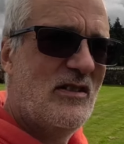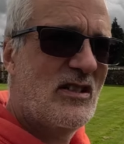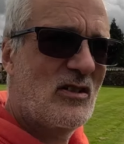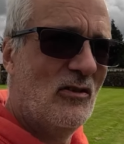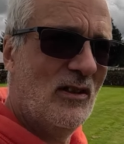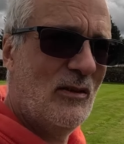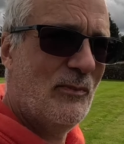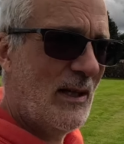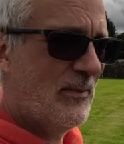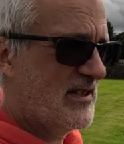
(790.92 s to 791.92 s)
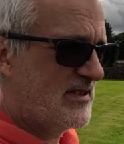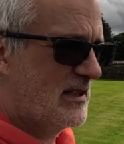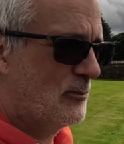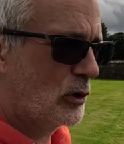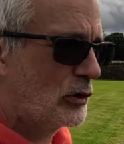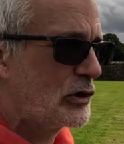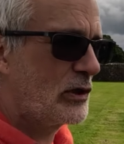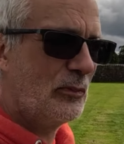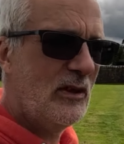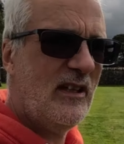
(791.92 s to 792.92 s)
of Scotland, bypassing the borders
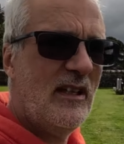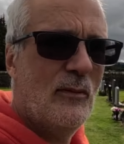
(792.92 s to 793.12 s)
completely.